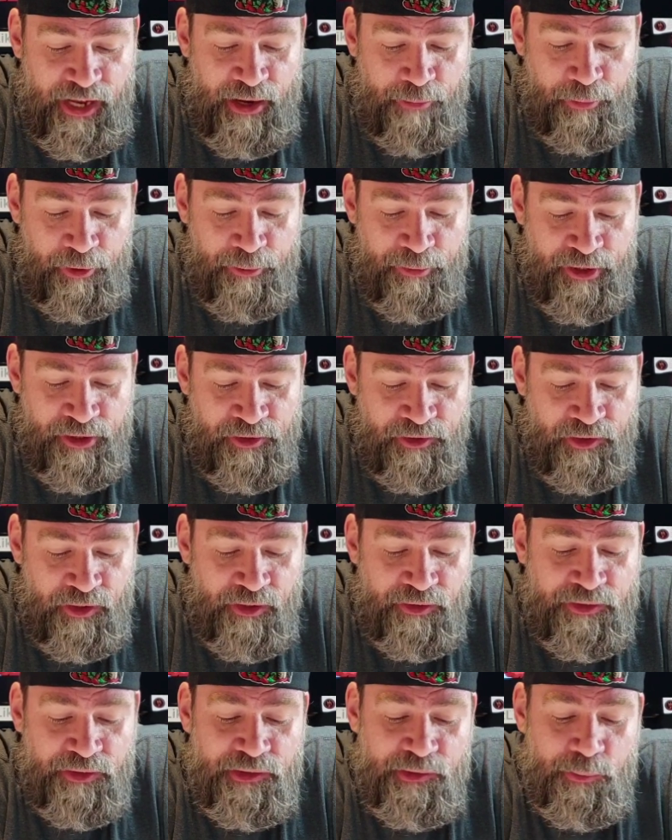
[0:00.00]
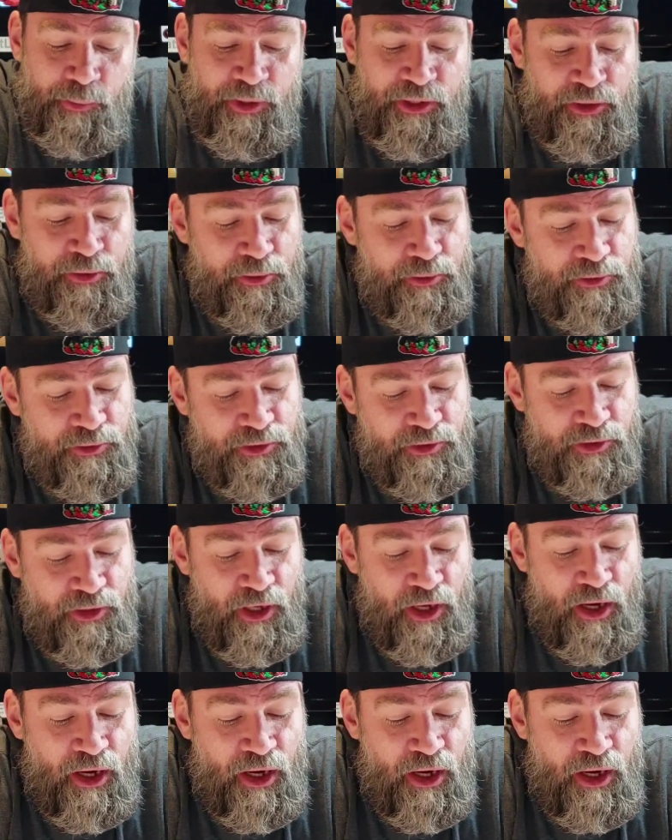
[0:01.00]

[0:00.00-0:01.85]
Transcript: At Premier Sauces, we use